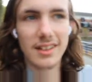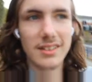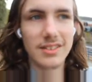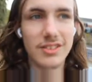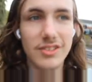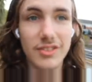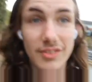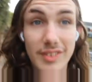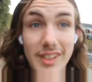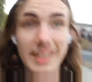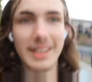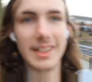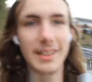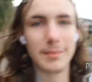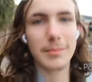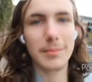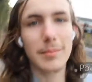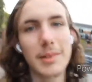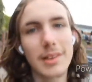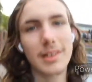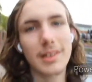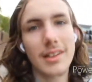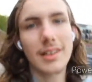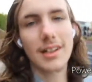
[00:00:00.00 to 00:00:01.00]
dream,
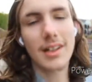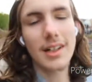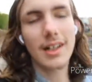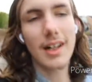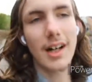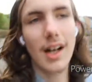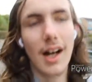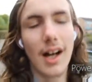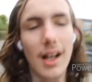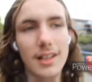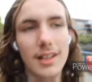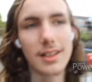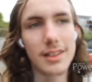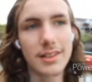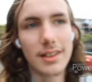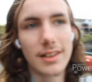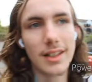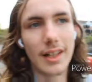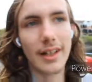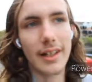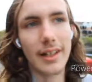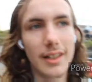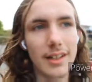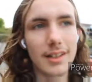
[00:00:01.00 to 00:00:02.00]
and
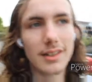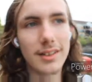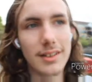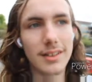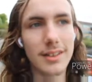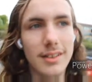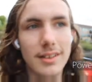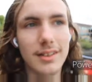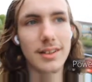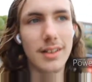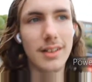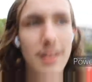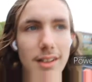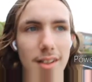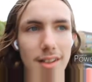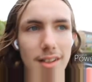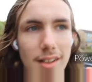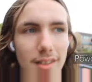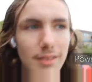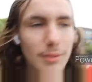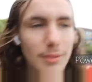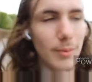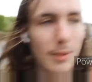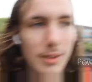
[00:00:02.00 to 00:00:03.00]
like
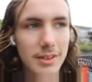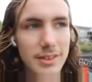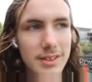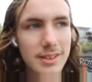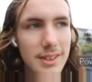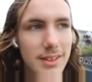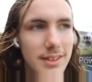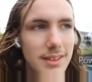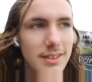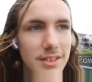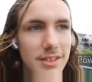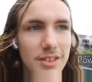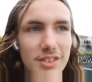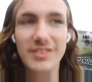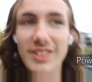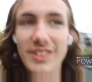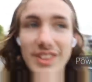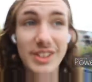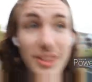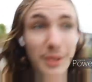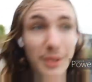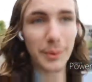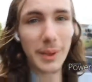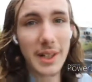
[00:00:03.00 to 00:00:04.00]
once this is over,
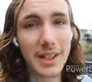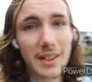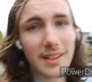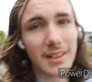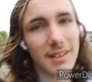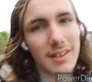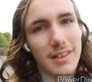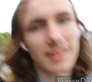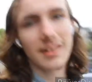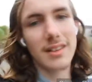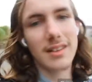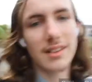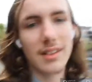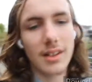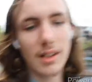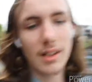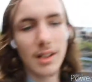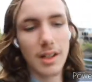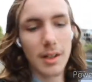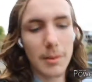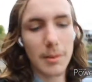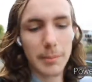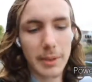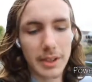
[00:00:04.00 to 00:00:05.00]
do it.
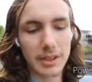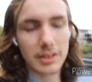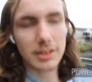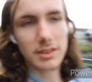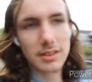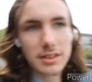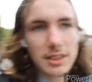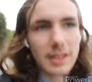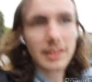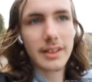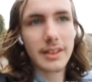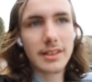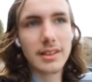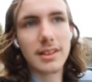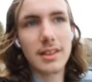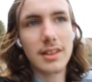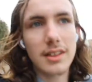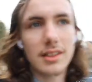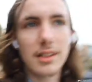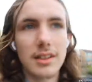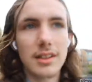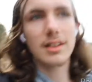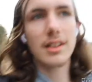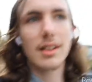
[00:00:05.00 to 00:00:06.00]
Because like,
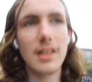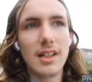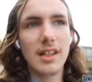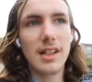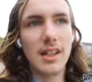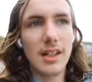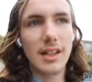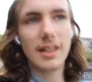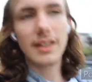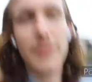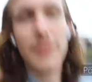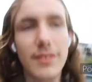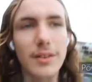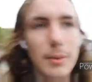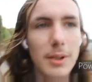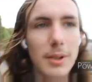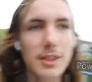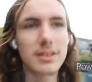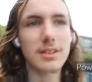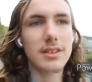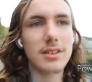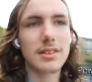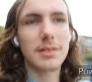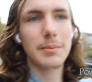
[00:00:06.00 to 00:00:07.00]
if you
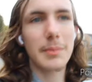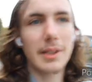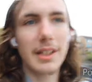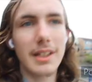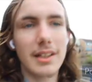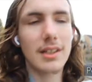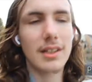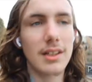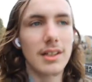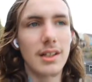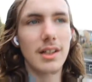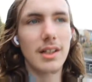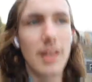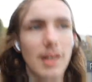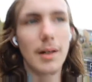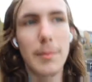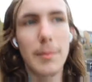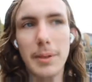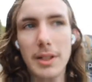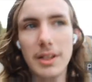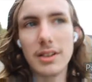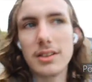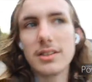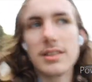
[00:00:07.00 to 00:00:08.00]
wanted to make a
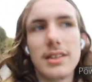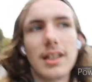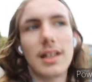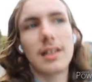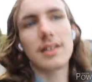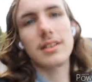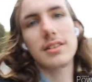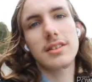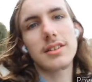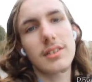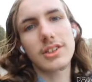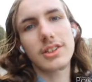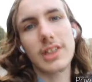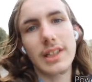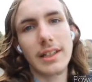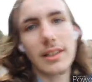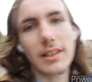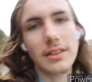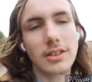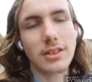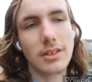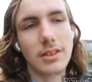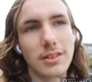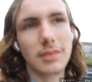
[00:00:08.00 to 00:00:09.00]
personality
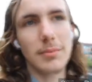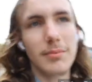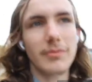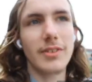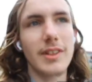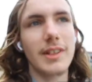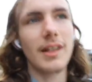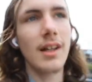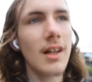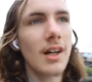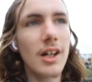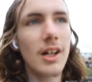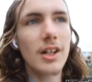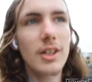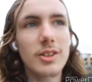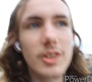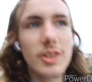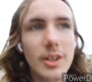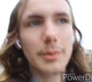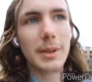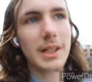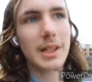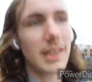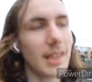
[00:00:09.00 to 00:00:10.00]
change or something,
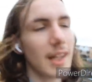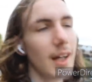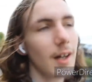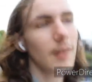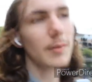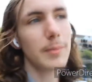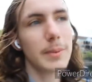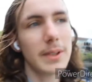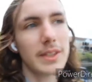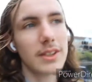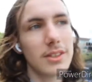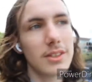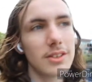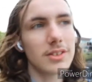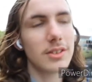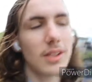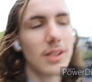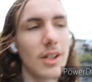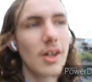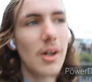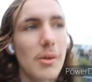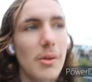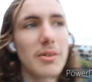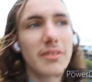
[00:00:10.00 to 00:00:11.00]
do it now, because
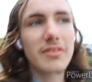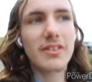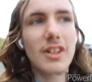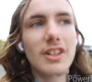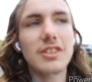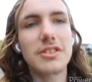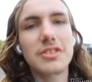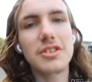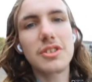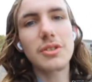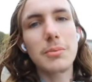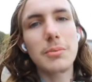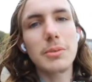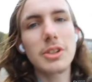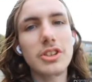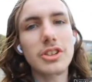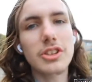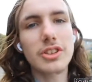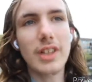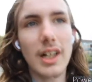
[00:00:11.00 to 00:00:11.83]
we've got so much